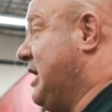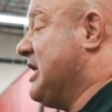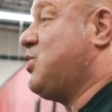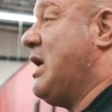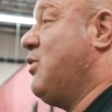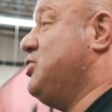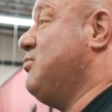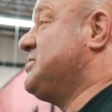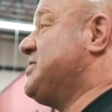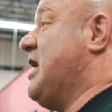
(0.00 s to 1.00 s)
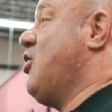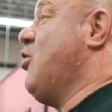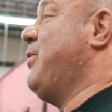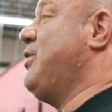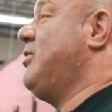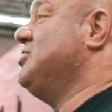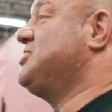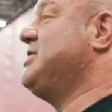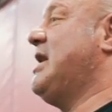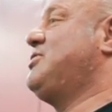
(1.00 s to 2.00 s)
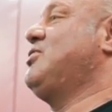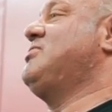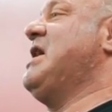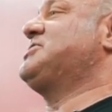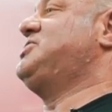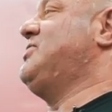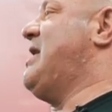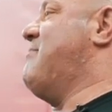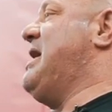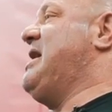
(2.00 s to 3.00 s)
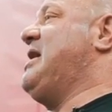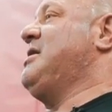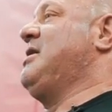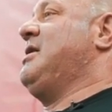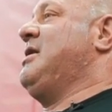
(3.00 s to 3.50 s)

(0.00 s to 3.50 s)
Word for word: That's why when you miss that opener and you see that dude next to you that made it,